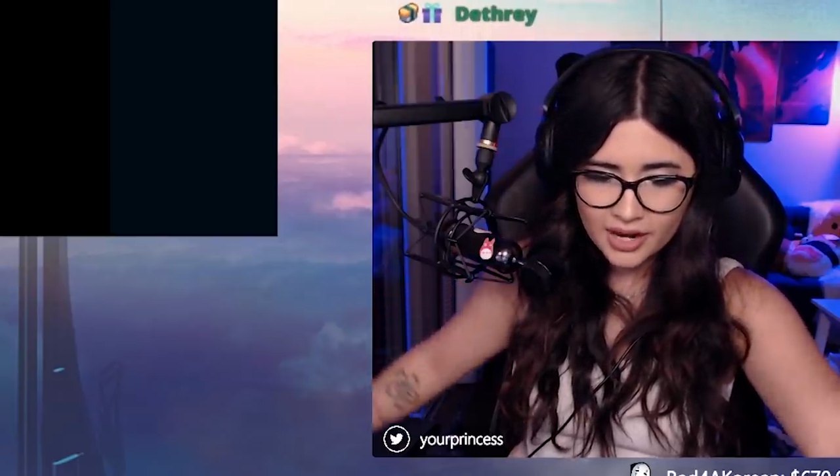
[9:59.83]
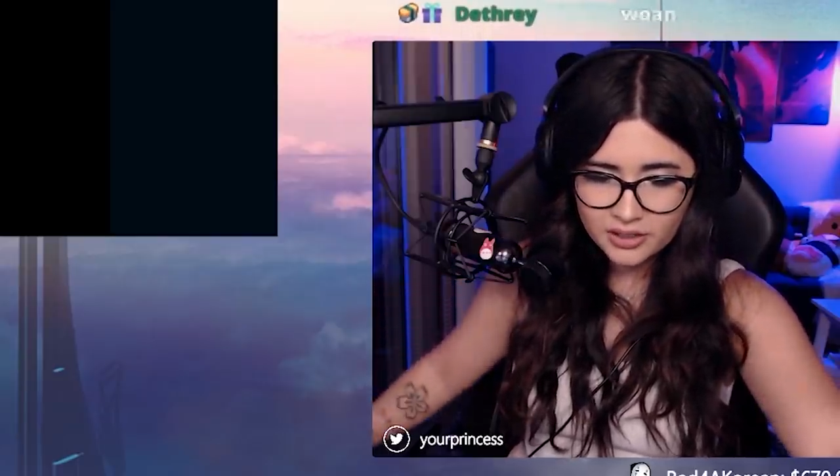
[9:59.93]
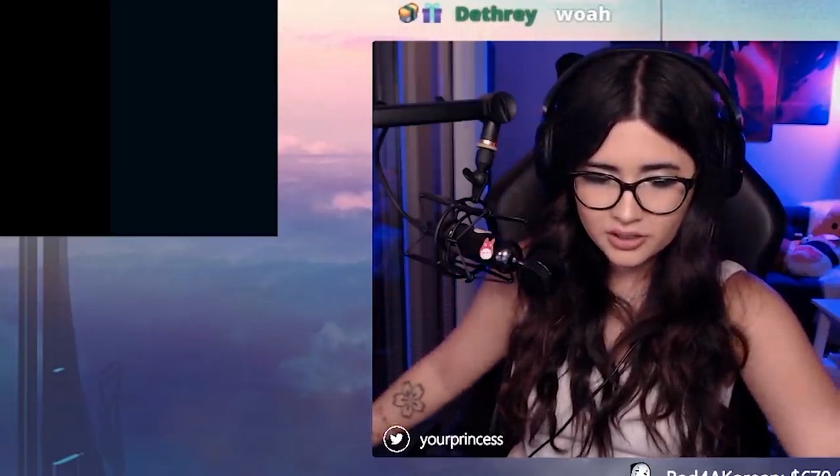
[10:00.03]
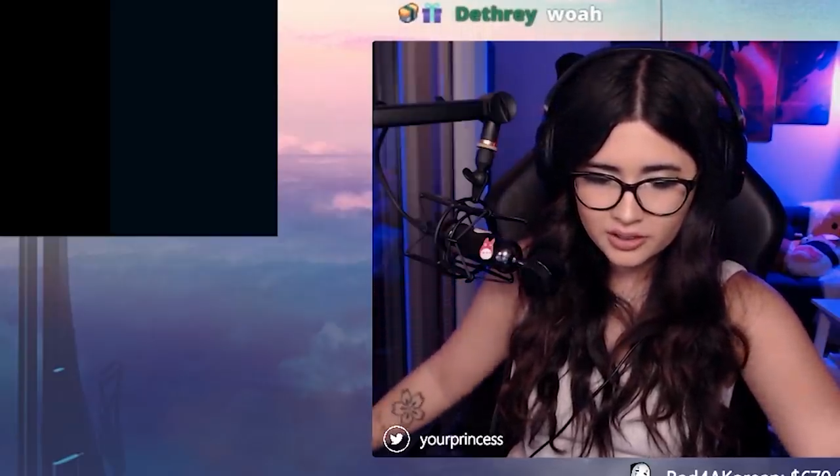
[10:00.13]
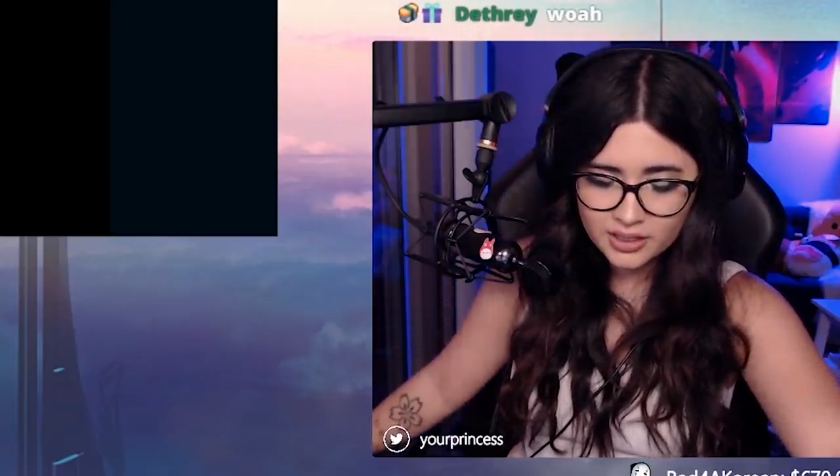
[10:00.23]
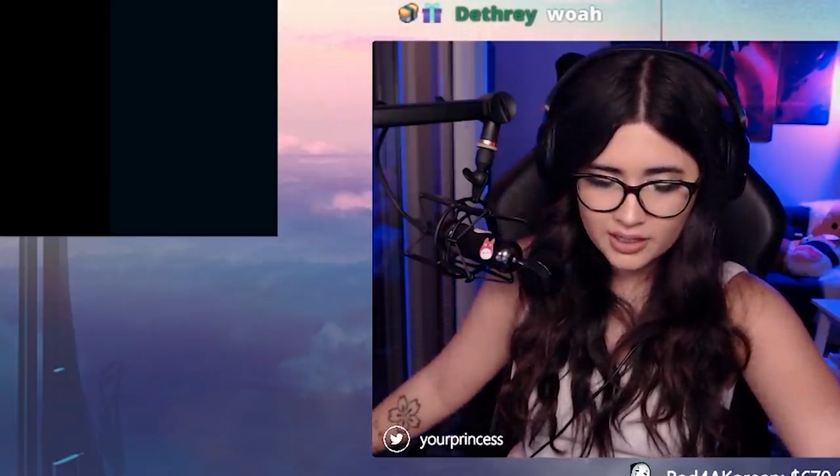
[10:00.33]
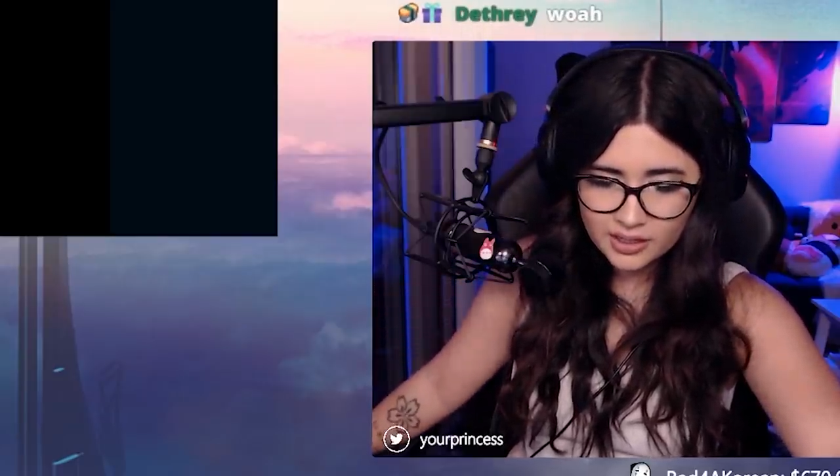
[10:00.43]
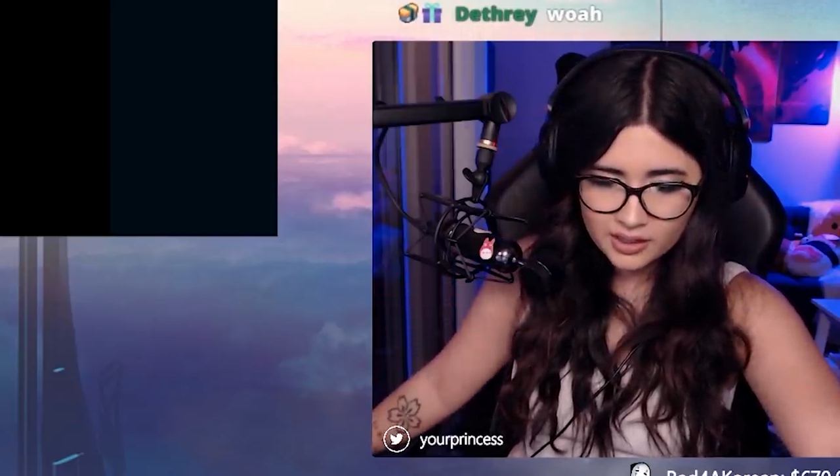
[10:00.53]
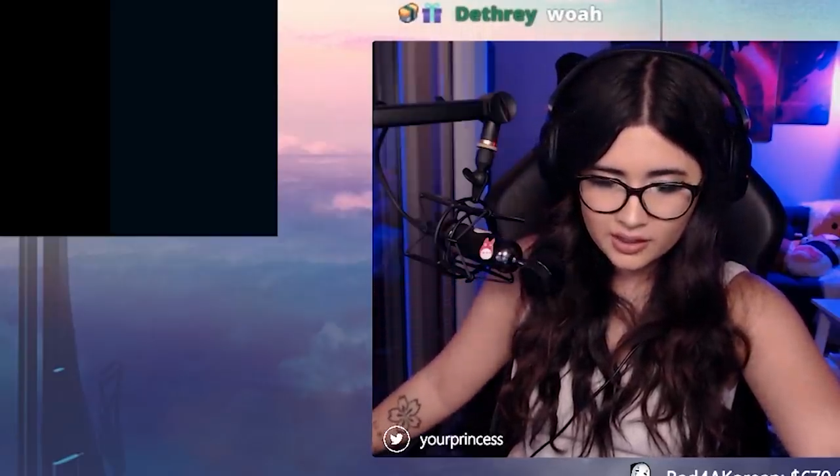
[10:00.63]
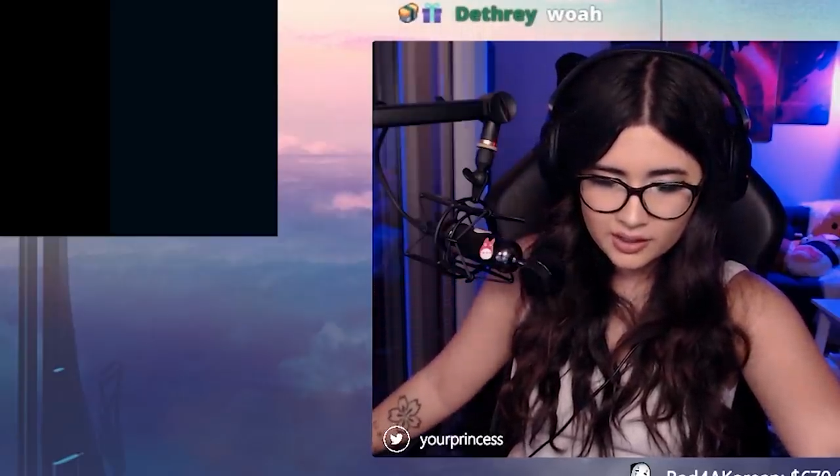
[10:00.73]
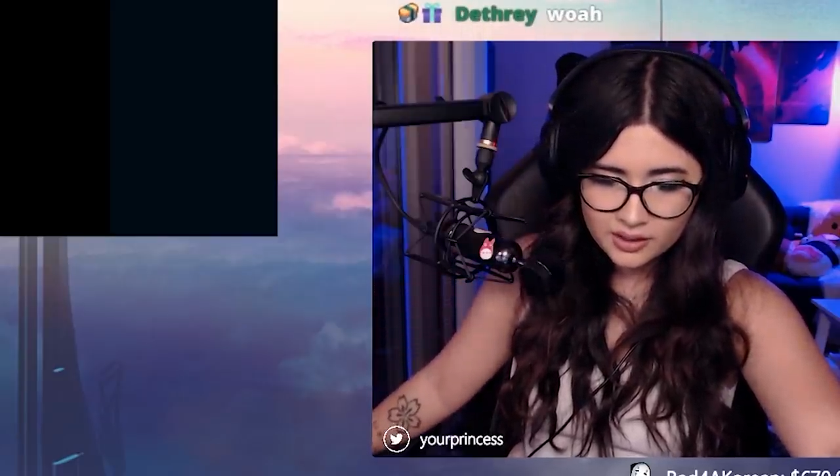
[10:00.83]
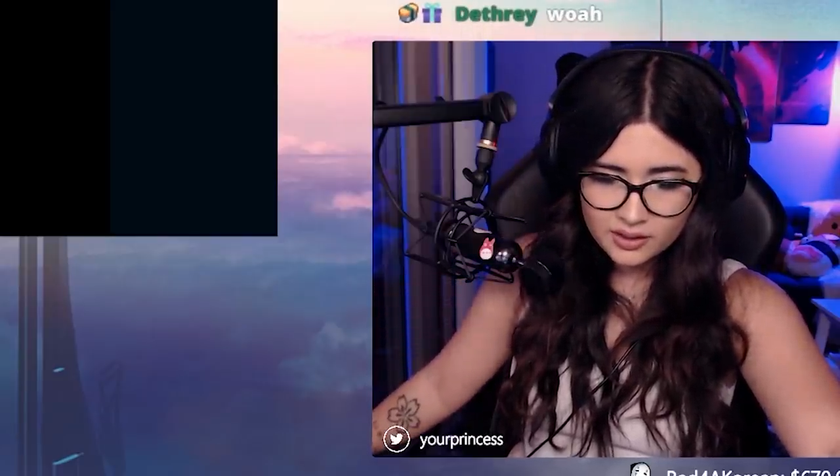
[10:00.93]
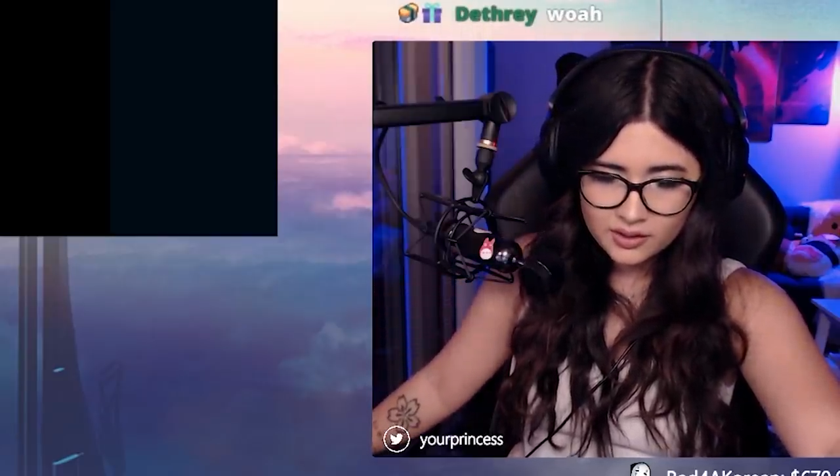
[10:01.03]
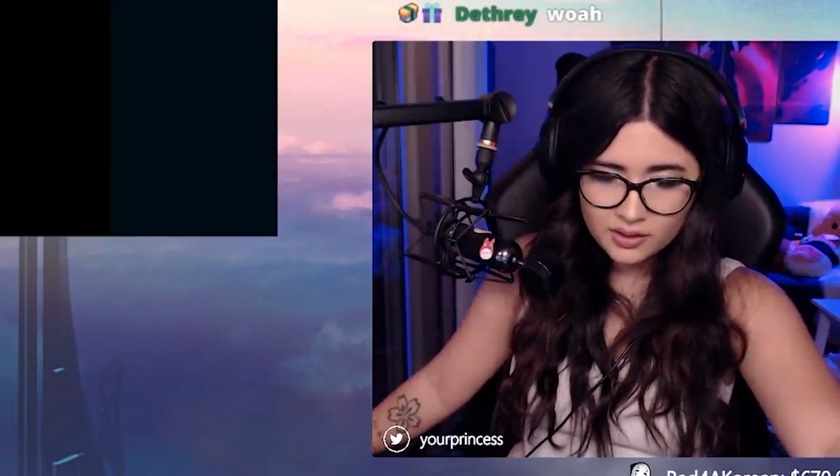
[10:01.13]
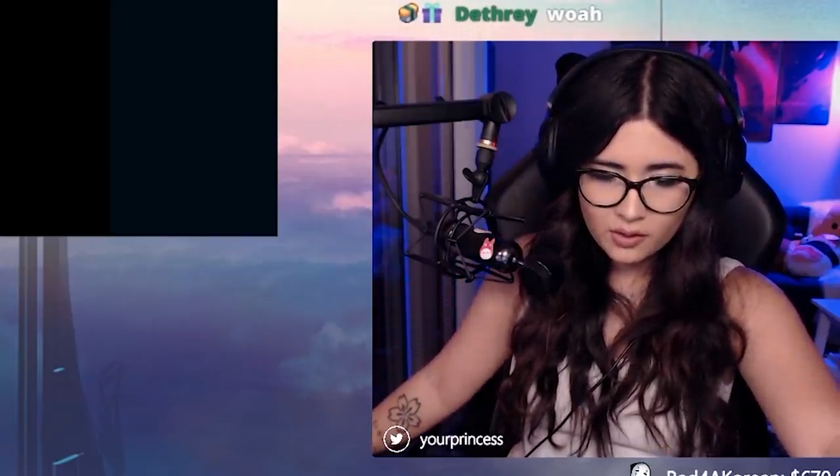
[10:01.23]
actually
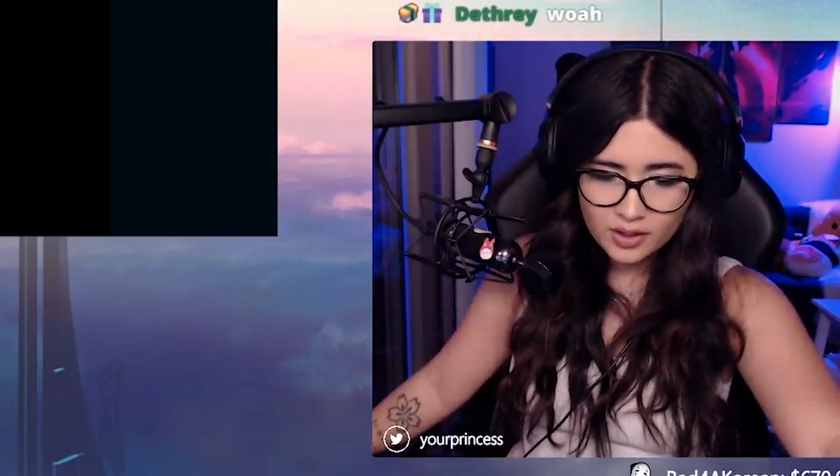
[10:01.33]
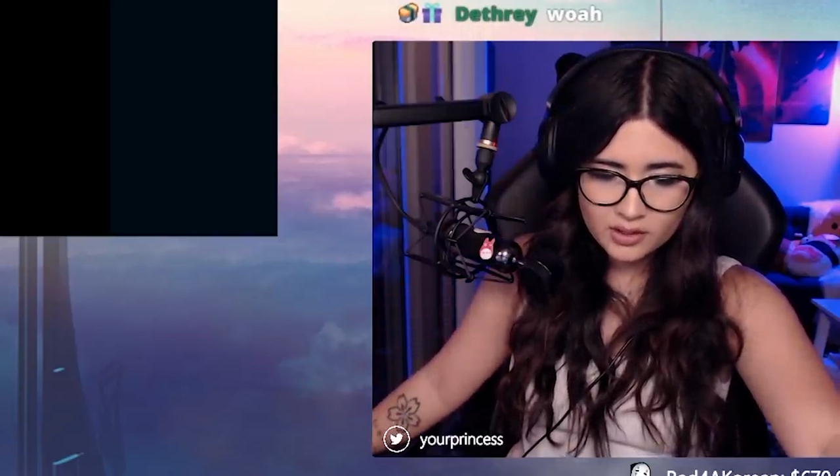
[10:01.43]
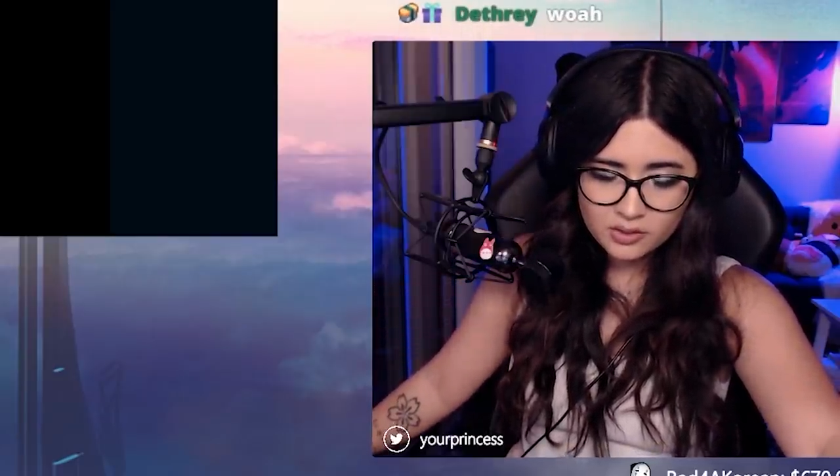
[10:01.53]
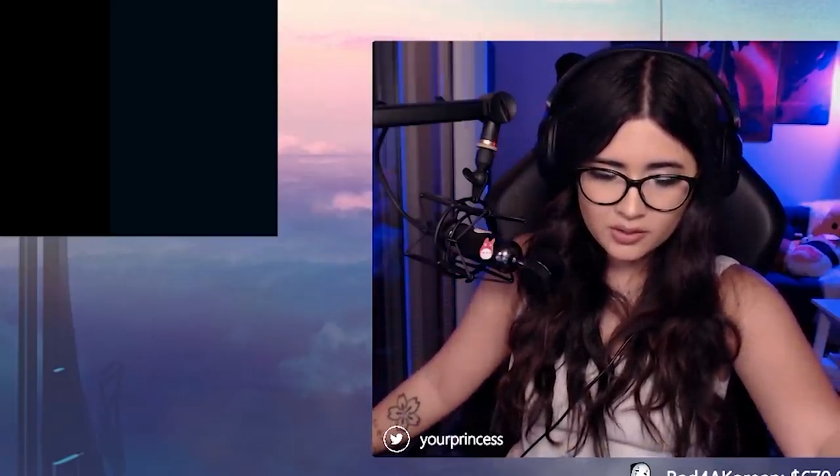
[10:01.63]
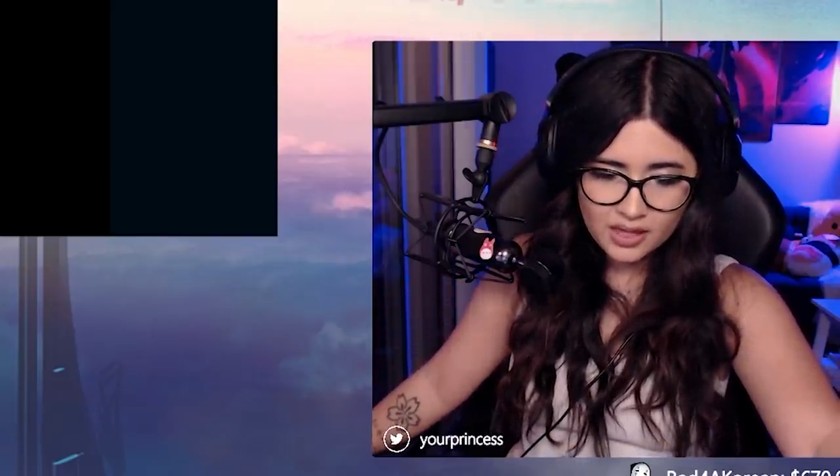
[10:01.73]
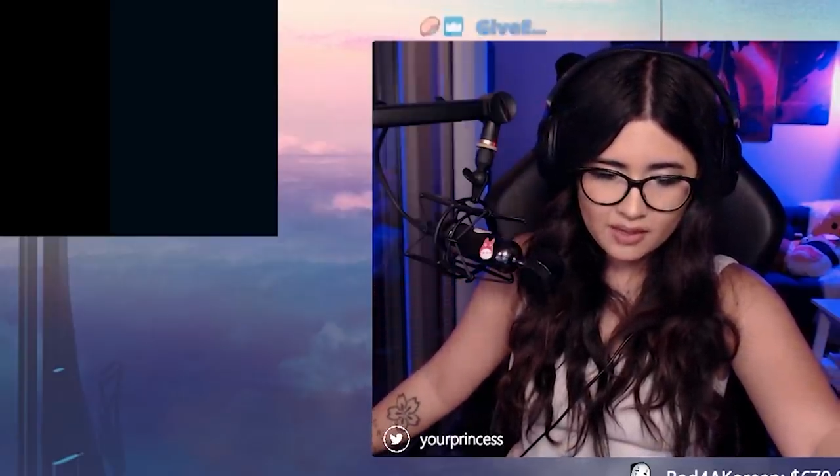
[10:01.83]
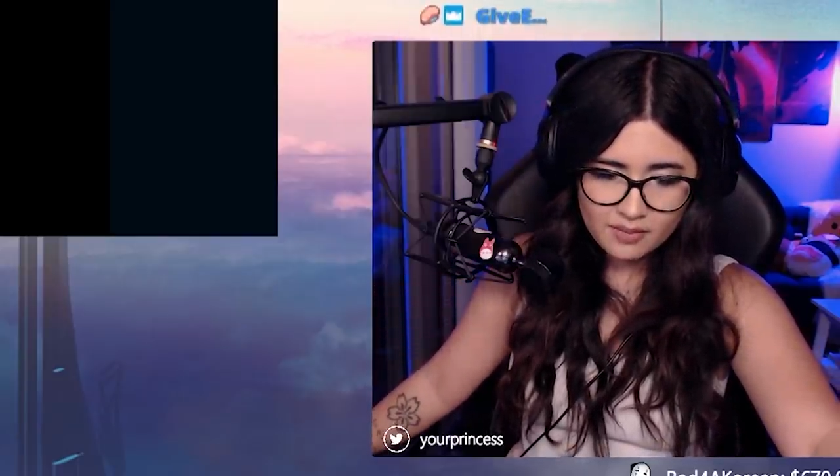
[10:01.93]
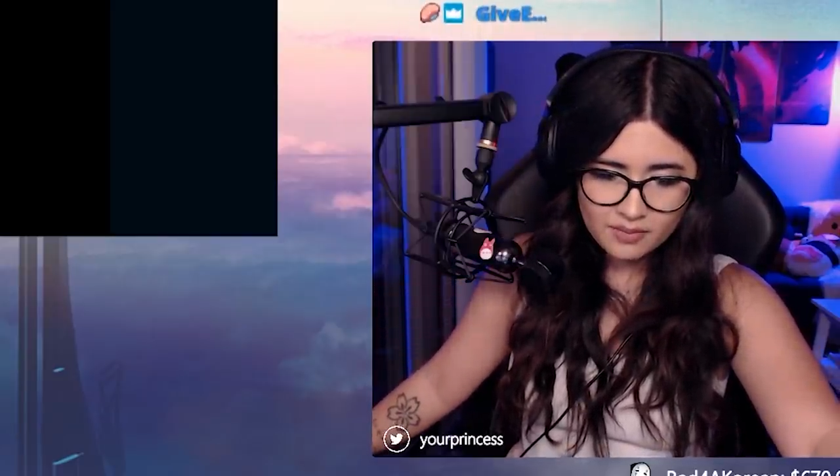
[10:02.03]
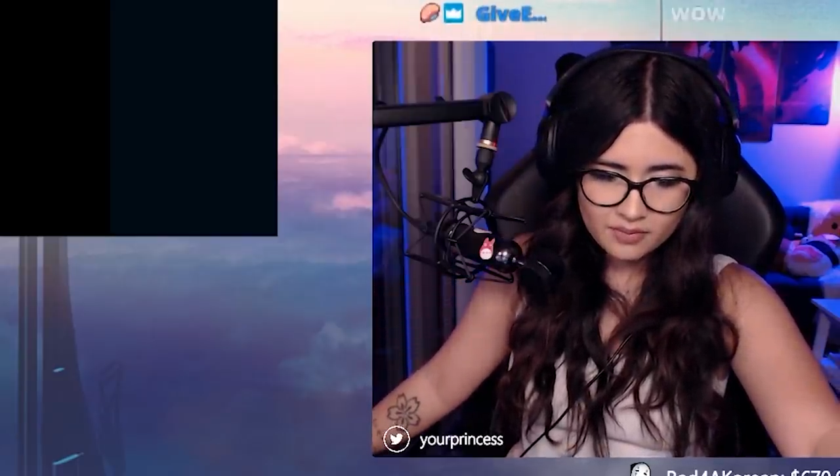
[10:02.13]
going into a game?